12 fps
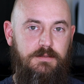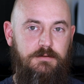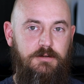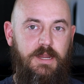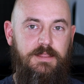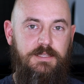
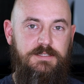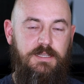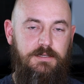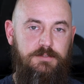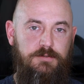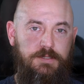All right, let's
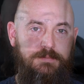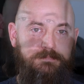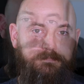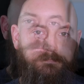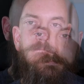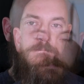get into it.
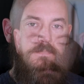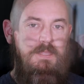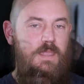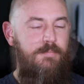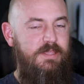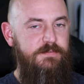
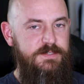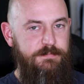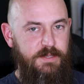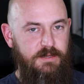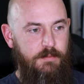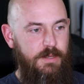I believe I
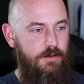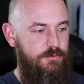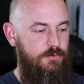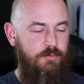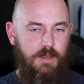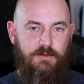spent about
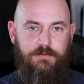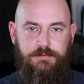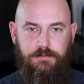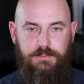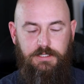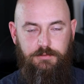$1,200 or
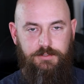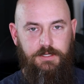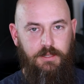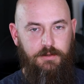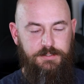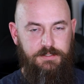
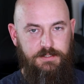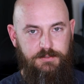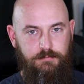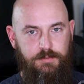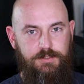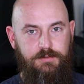$1,300 on this
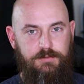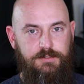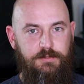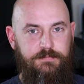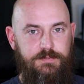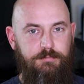original
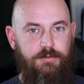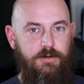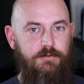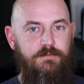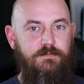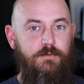Surface
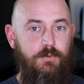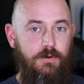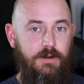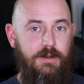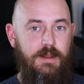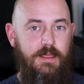Pro
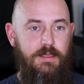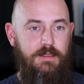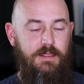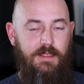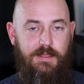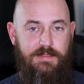4,
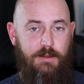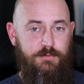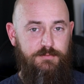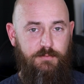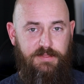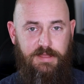and that
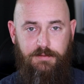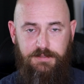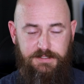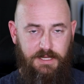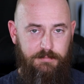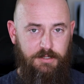was without
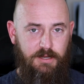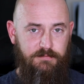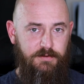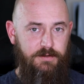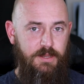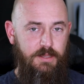the type
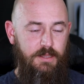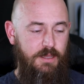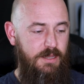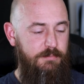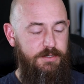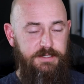cover,
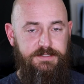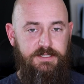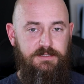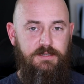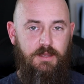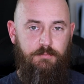but it
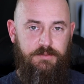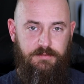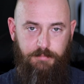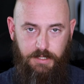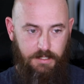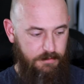did come with
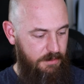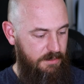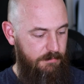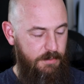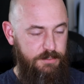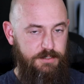a pen, like
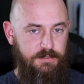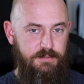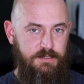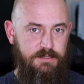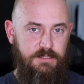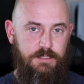I
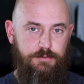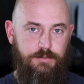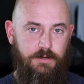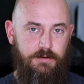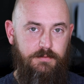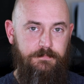mentioned in the
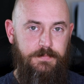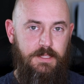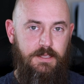intro.